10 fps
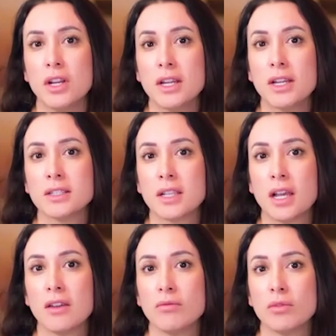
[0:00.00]
because
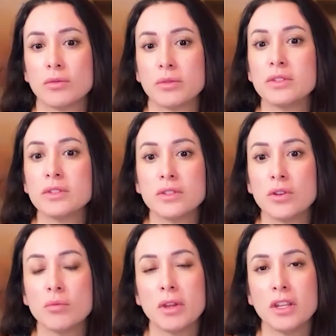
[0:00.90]
I've worked with so
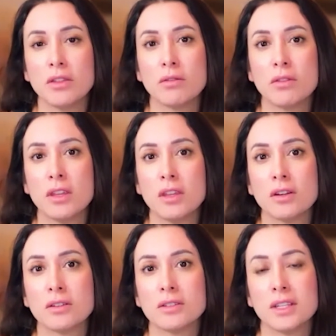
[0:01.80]
many through the
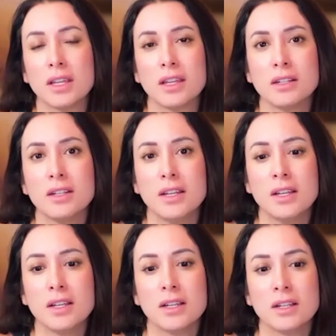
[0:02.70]
years and
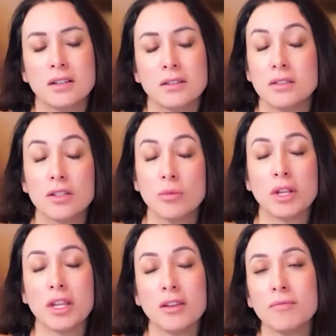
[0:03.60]
so
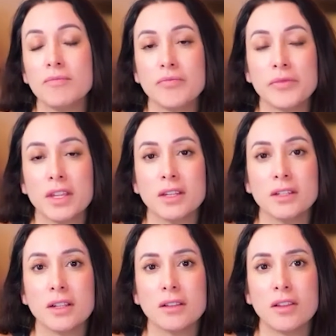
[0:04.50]
many.
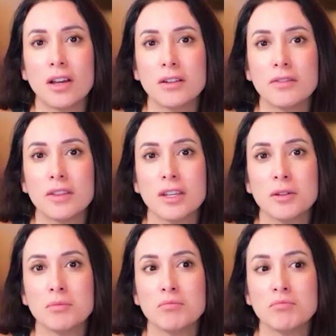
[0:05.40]
And a lot of
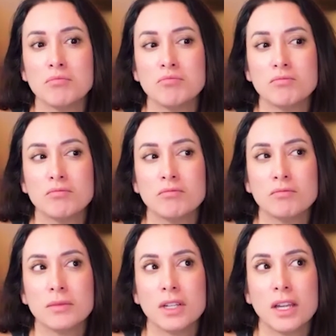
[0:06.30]
them
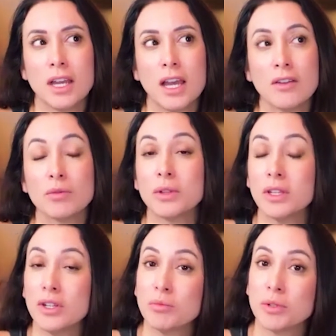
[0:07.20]
have
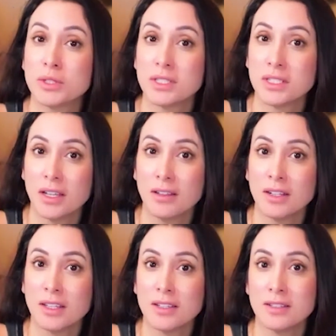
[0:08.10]
really good
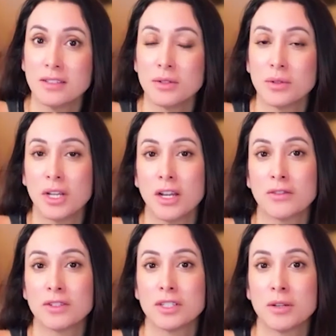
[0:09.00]
personalities, so it
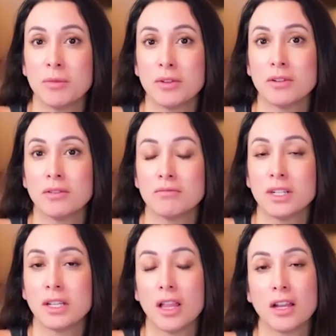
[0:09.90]
covers up their
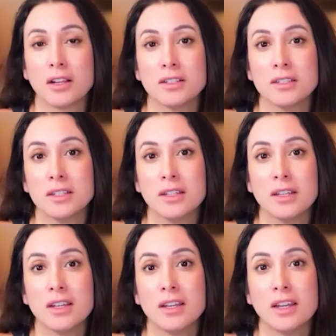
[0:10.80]
neglect.
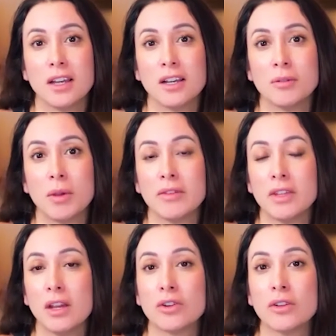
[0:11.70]
I've
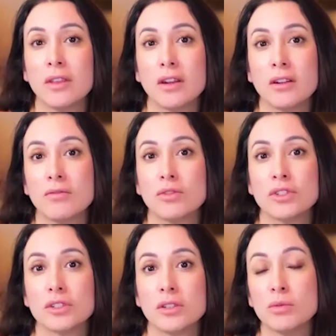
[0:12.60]
encountered that,
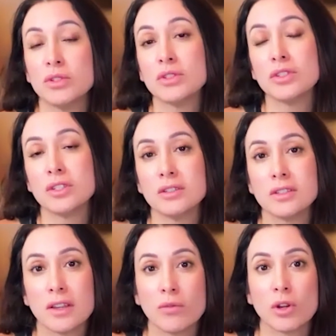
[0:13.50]
unfortunately, with surgeons
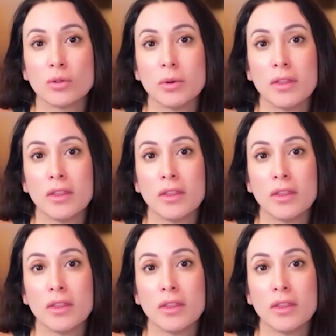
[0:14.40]
I've worked with,